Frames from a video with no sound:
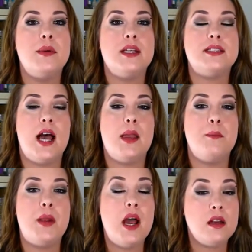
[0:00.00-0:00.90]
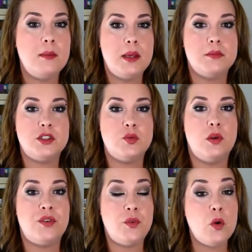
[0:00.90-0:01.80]
because I'm not going to be able to
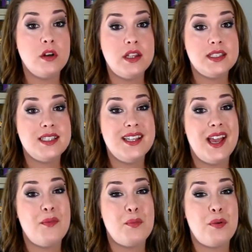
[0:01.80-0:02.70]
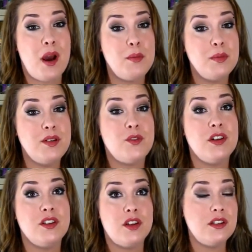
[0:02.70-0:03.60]
afford this again probably for
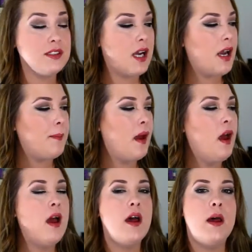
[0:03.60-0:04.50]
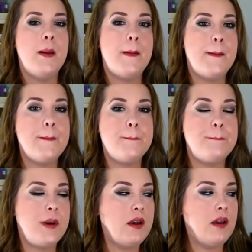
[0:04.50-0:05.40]
a long time.
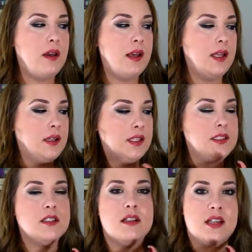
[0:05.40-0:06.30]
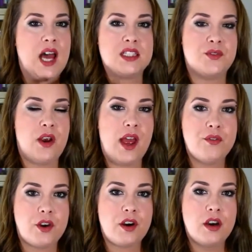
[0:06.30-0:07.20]
But this is going to last
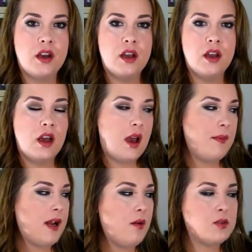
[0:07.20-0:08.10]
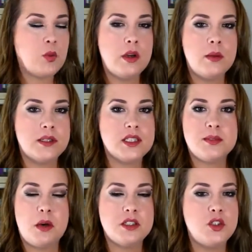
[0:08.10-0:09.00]
forever. I mean, I was worried about the
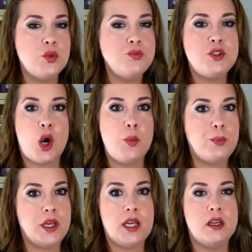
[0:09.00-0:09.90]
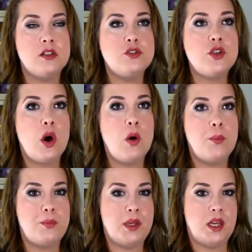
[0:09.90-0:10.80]
small tube. Don't be. Don't
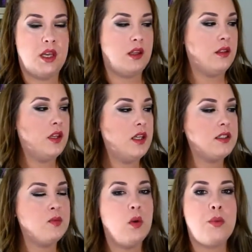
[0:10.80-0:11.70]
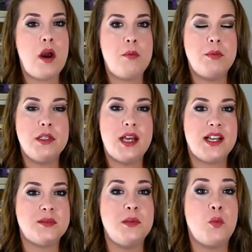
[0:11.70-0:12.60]
be. This will probably
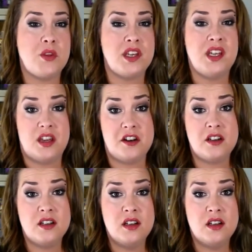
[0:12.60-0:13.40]
last me more than a year.